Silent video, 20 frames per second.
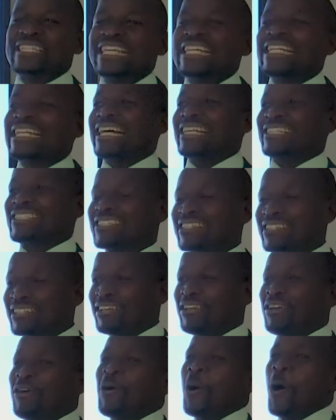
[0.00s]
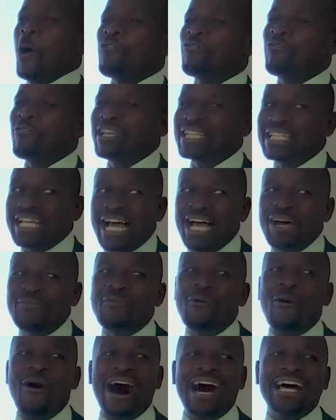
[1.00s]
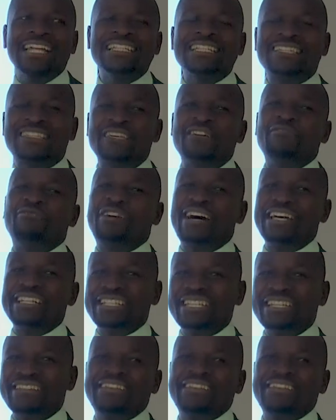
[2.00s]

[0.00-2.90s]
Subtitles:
industry, of which I am one servant in